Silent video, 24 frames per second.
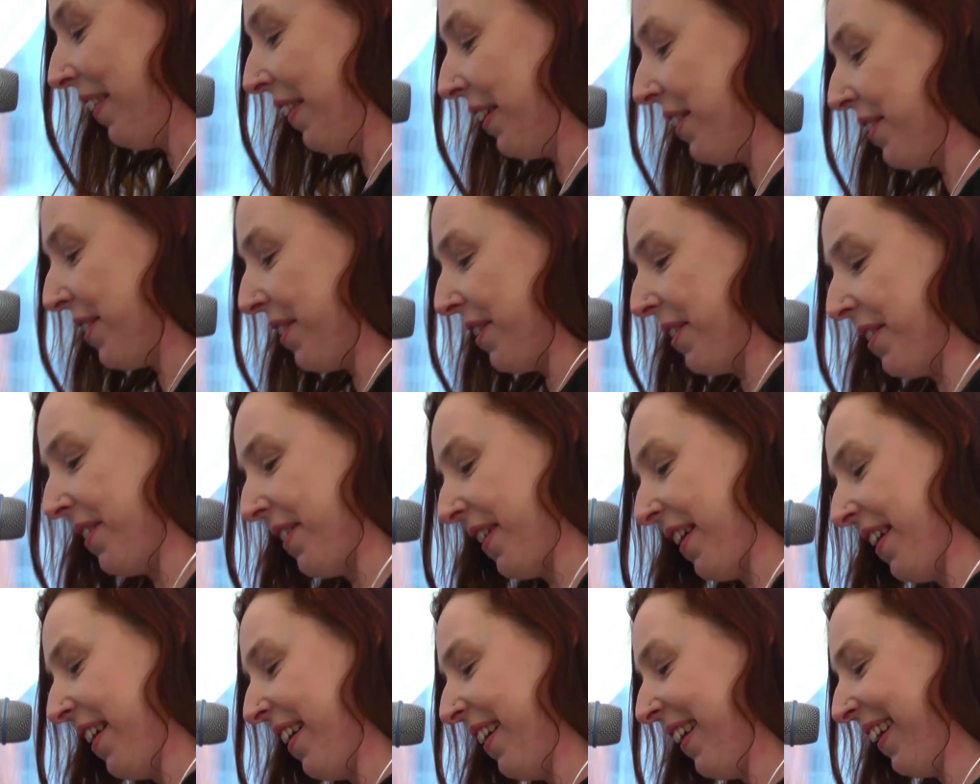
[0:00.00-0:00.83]
This is
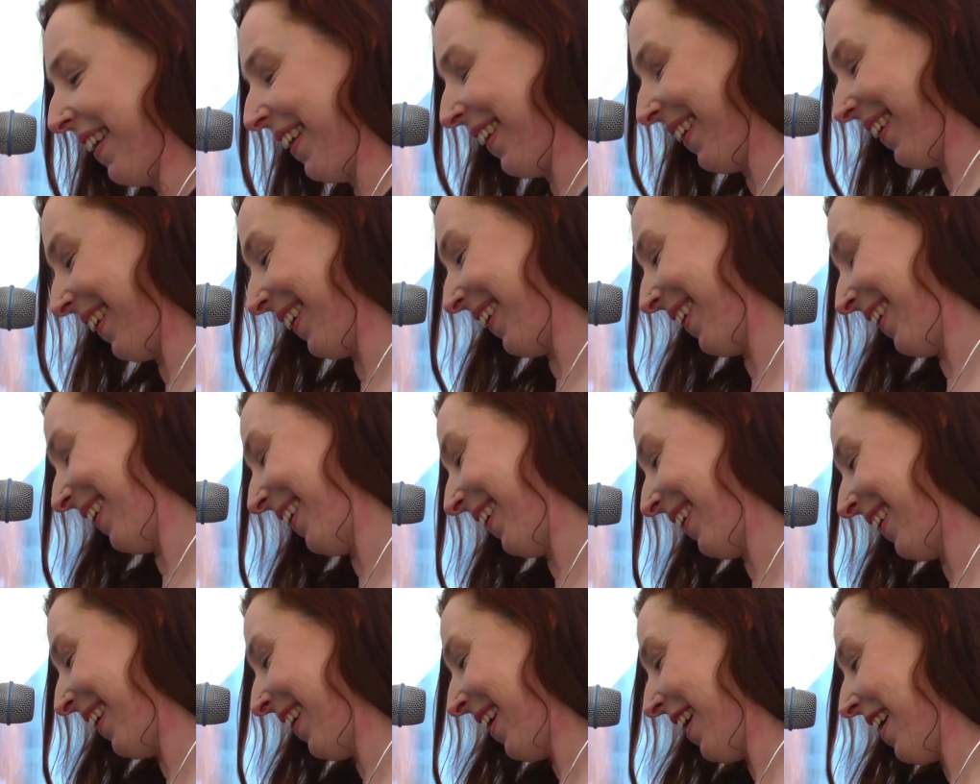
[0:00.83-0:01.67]

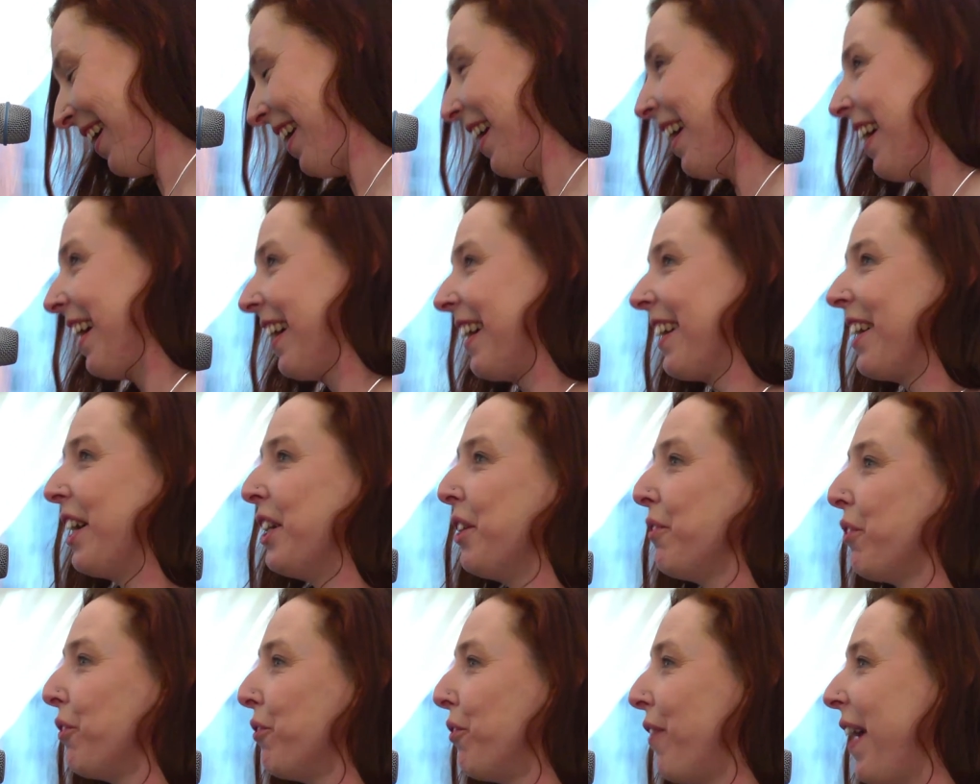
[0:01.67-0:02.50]
kind
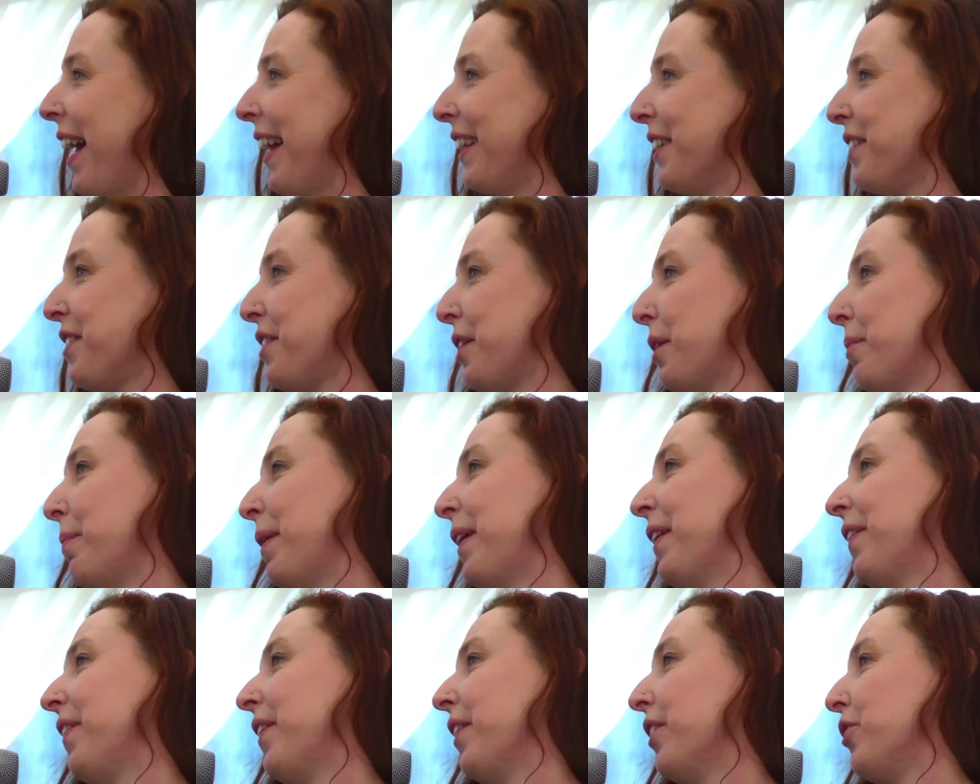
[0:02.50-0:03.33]
of a rant
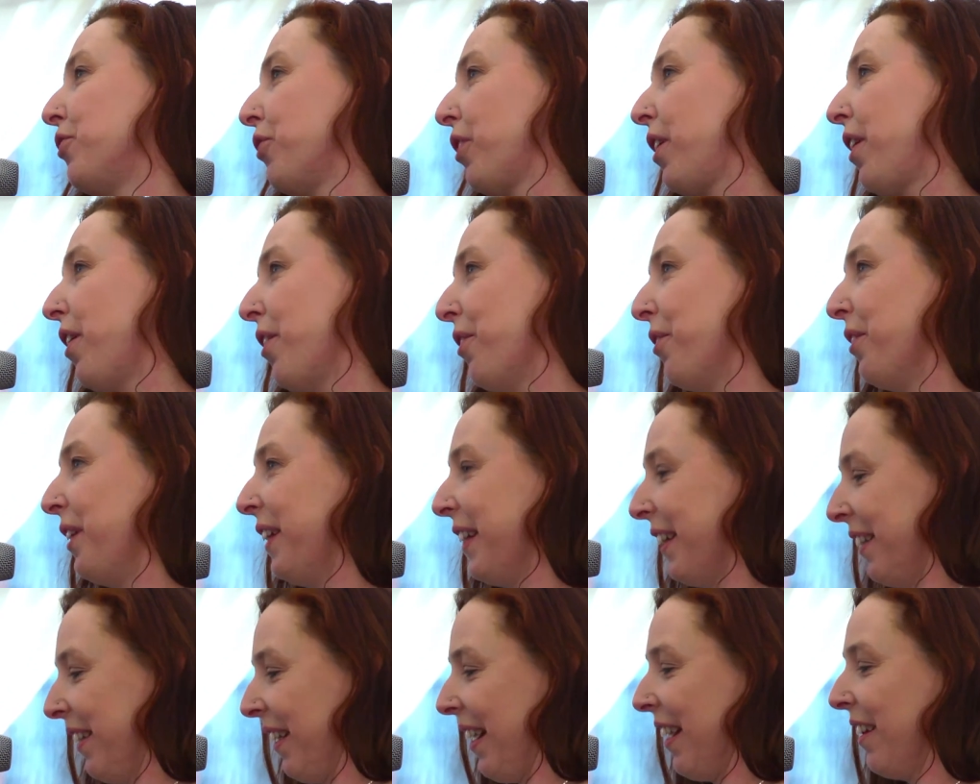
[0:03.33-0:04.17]
about the
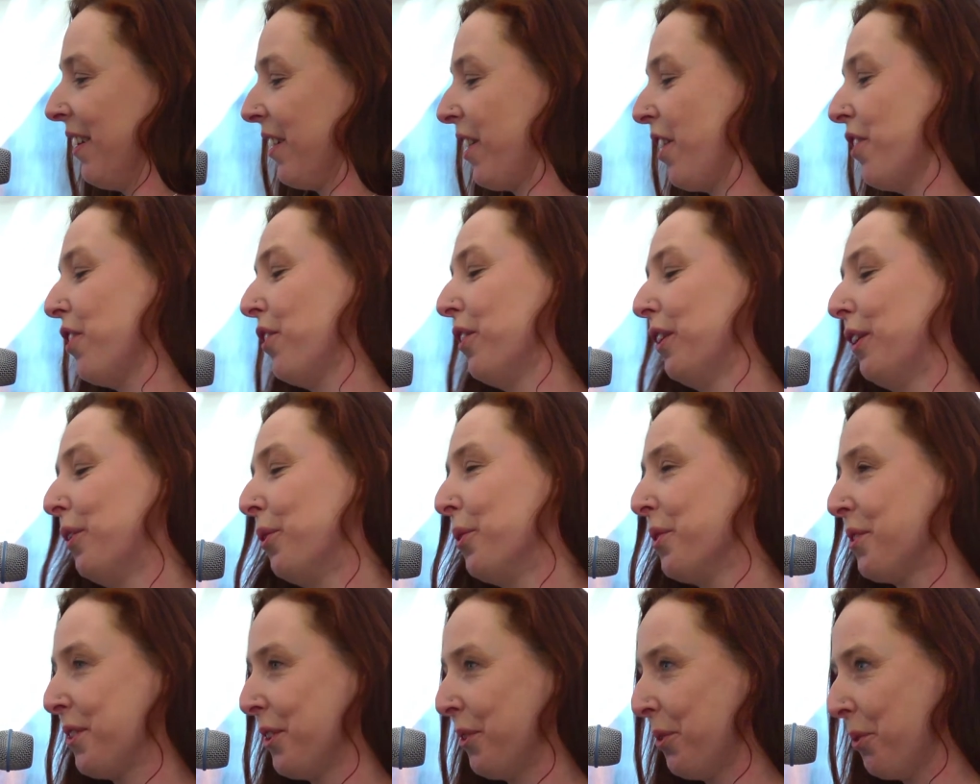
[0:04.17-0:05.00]
draconian alcohol
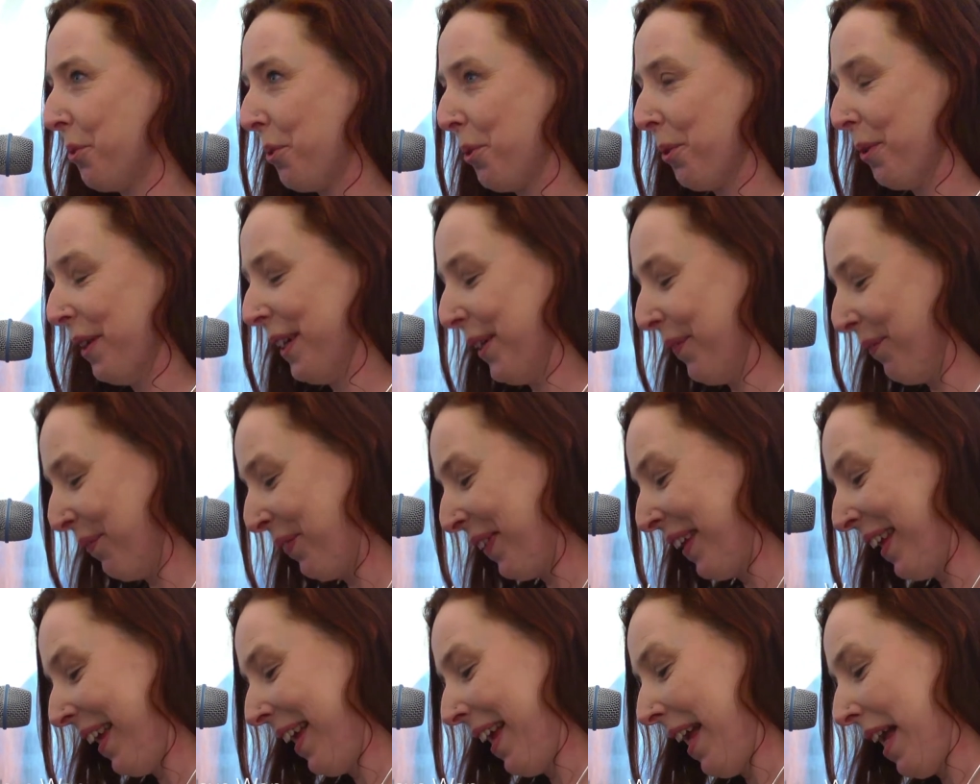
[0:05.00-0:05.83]
laws in Norway.
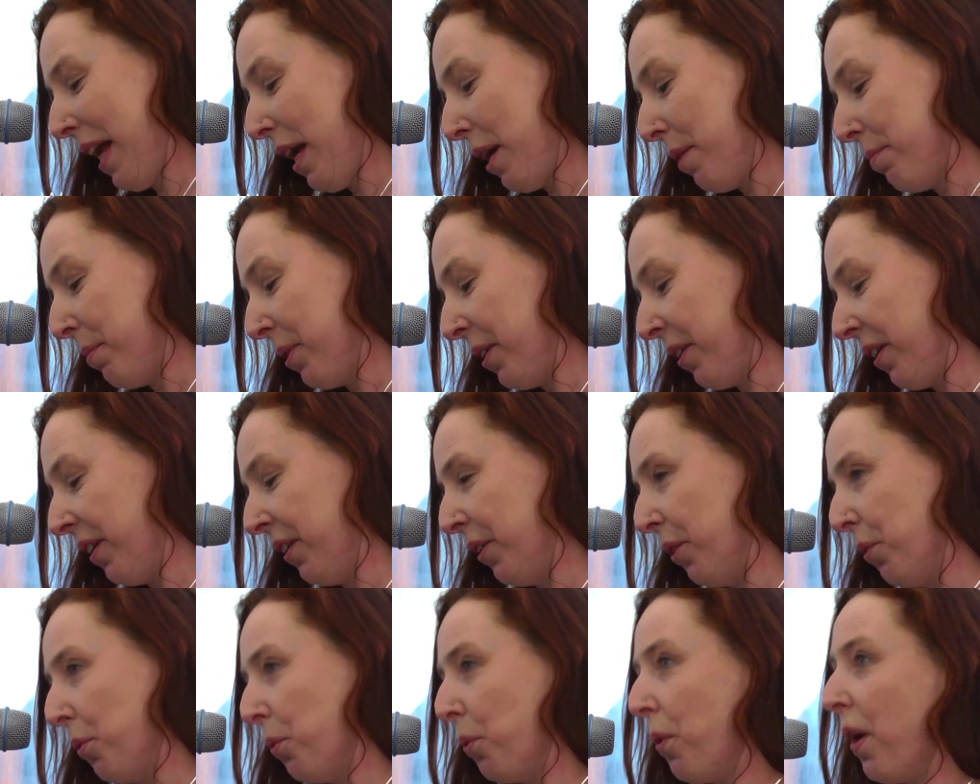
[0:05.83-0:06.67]
But on
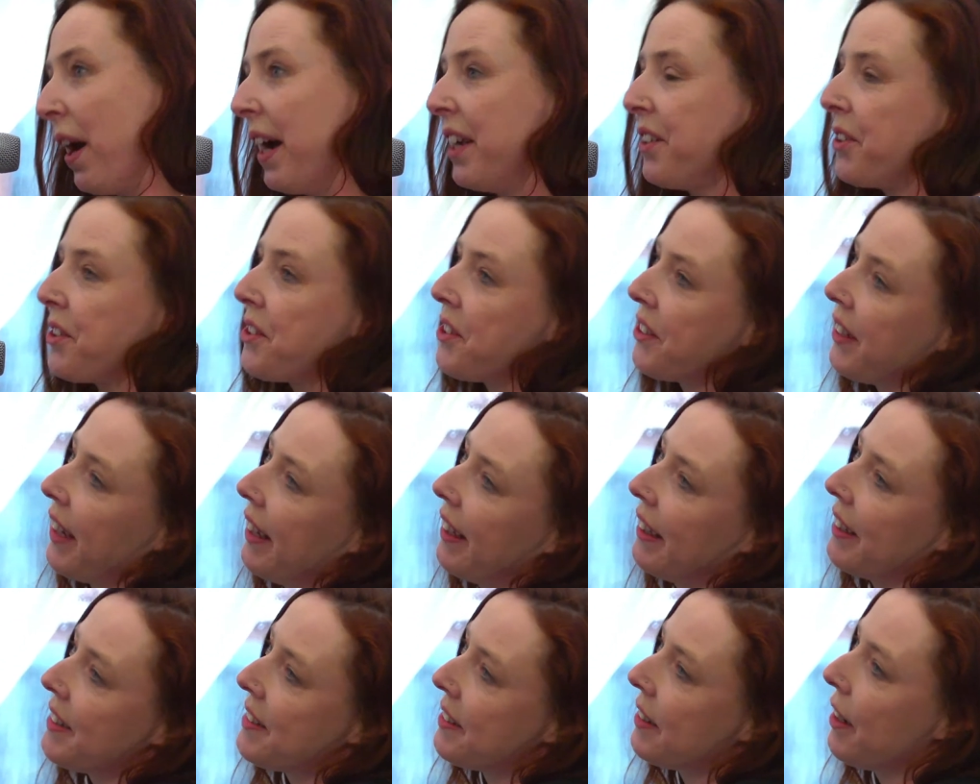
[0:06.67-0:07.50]
a wider
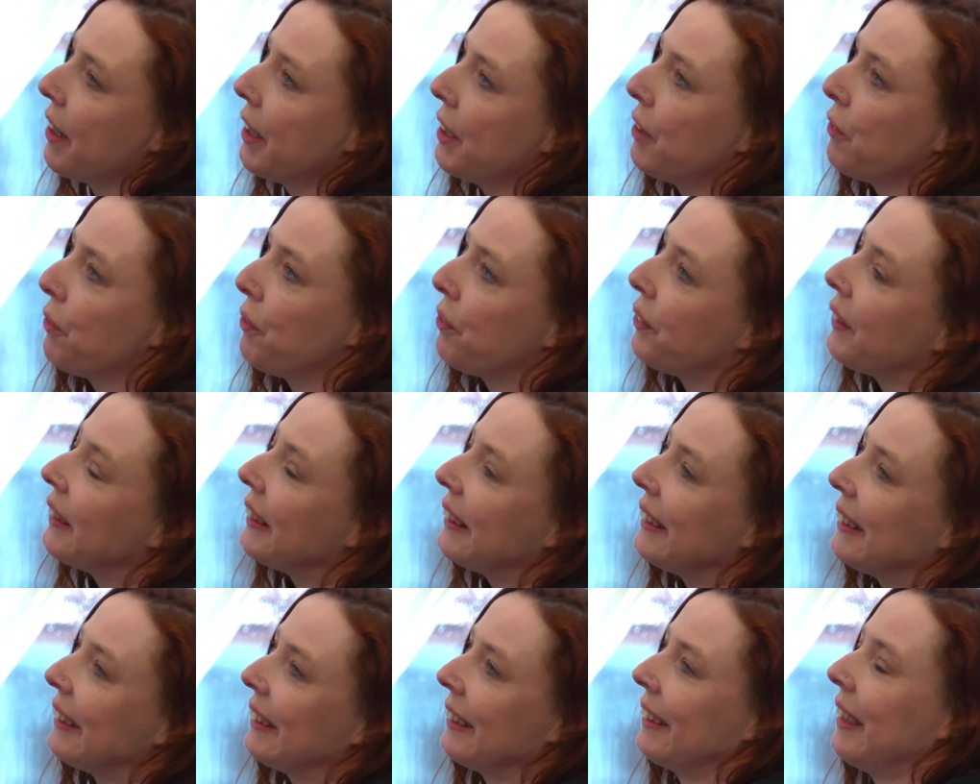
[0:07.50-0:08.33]
scale, it's kind of,
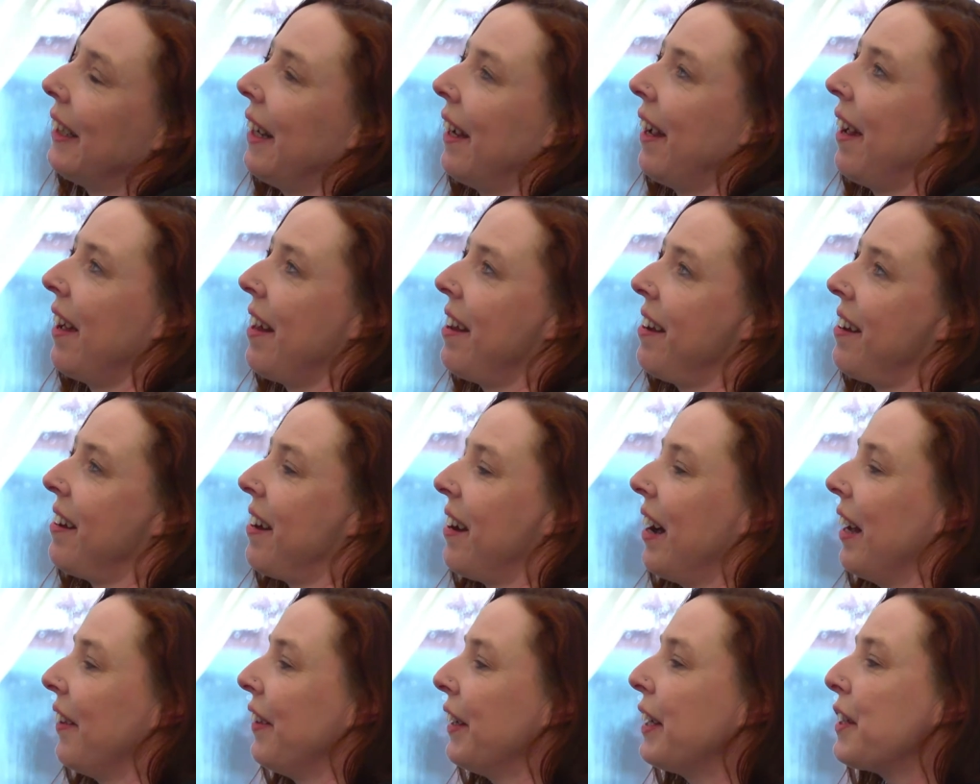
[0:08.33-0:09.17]

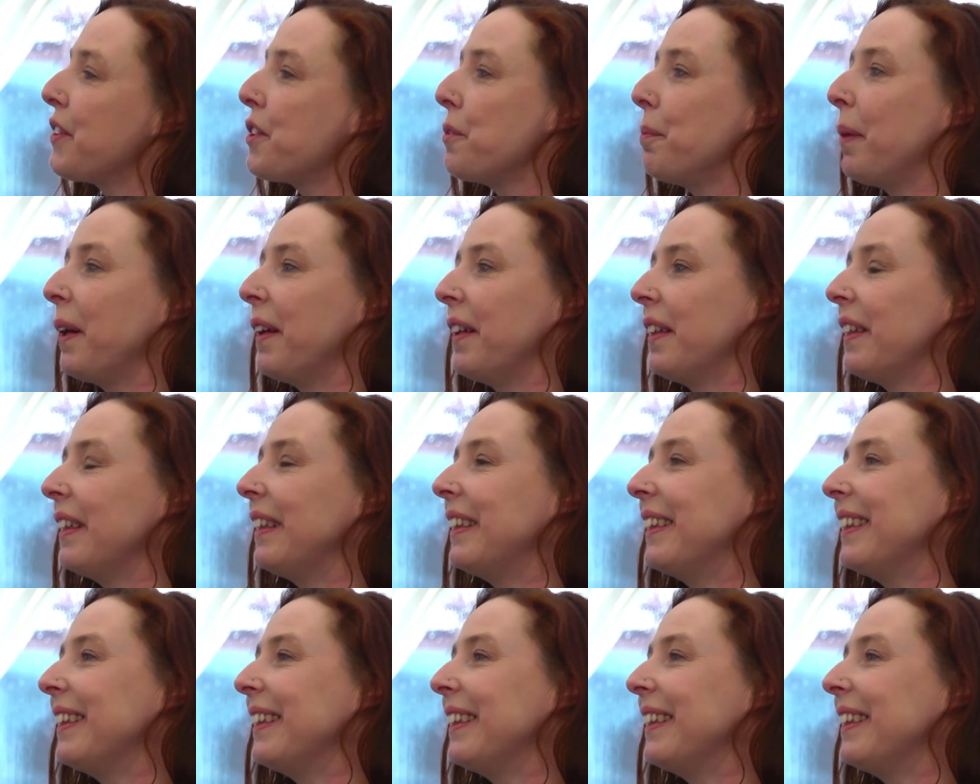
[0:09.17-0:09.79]
I think it's about